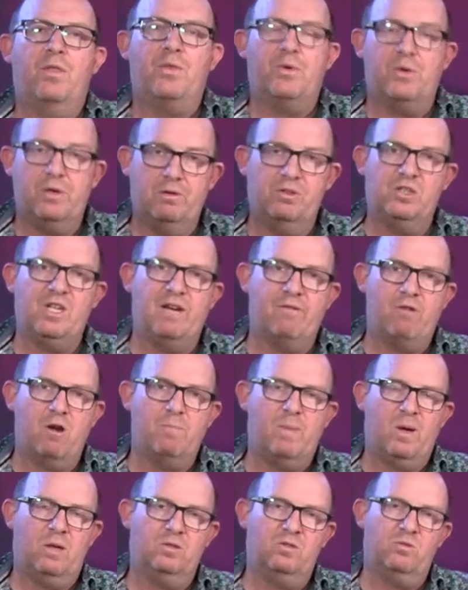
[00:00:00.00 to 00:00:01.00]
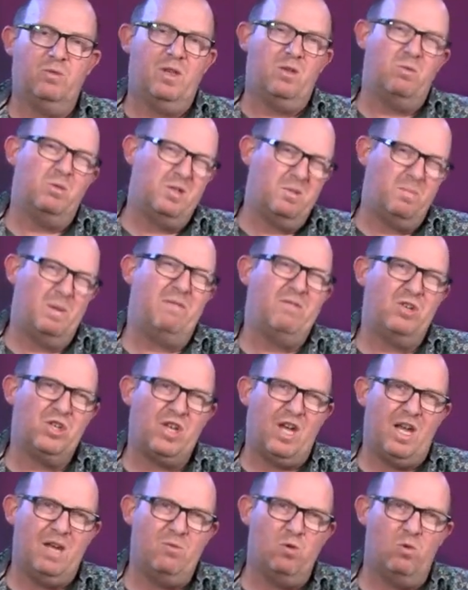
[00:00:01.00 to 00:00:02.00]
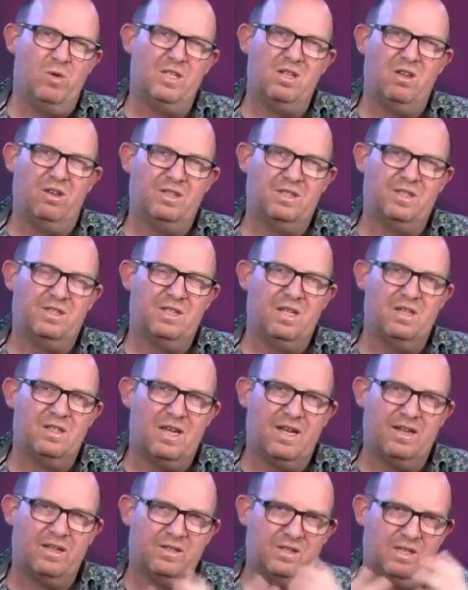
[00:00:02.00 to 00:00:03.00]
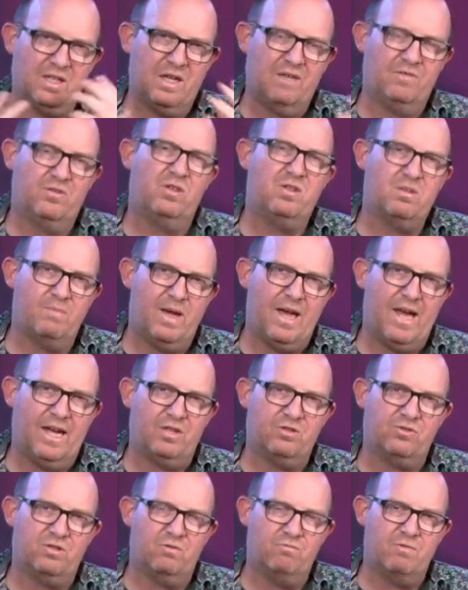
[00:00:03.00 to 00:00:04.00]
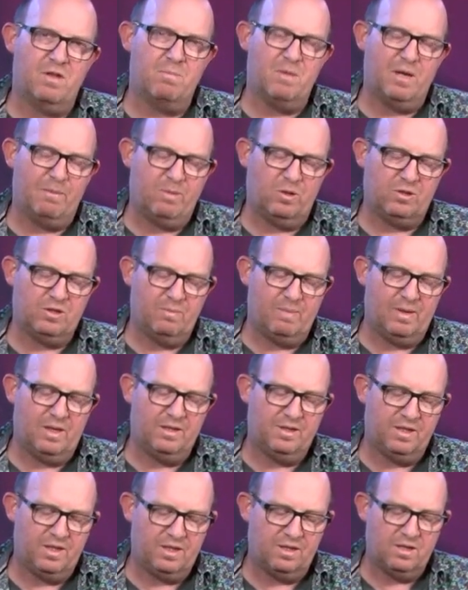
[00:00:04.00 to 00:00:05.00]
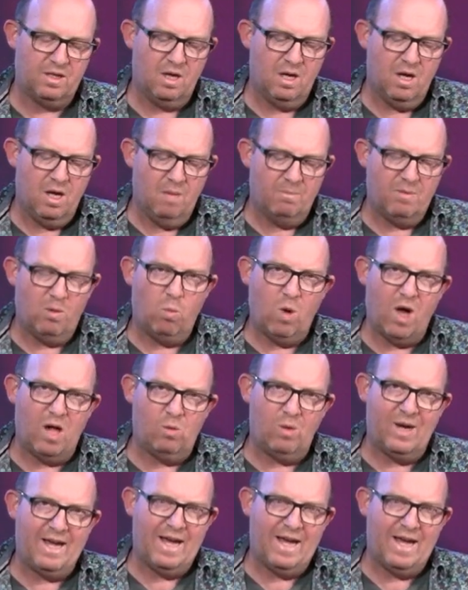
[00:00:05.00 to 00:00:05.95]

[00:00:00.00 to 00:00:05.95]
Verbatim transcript: through zero pulse width, which is a bit of a shame. I always like to see that because it gives you some extra rhythmic possibilities. But while we're